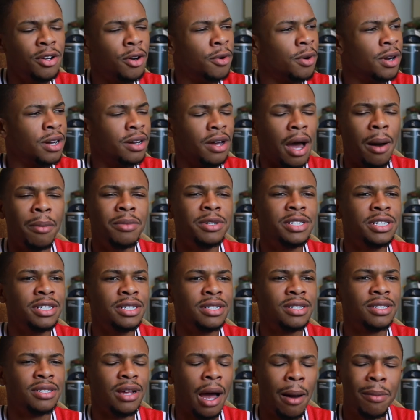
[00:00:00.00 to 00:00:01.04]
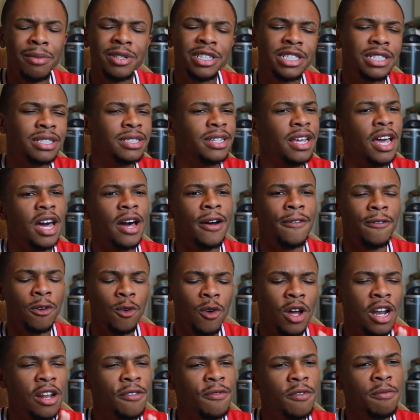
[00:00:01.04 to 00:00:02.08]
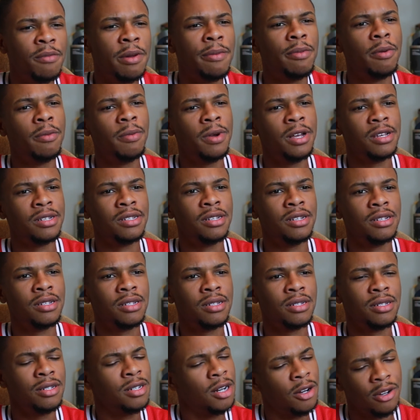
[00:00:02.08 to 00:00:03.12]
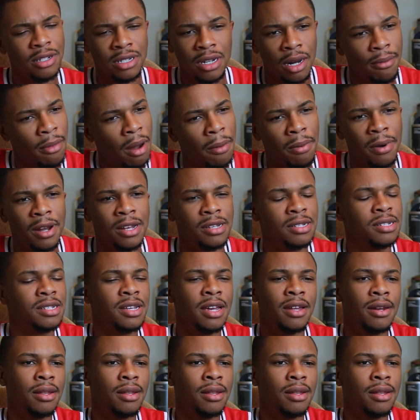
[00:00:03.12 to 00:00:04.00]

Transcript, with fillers: know what? I'ma just stay out of irrelevant people business. You know, it's not my place to say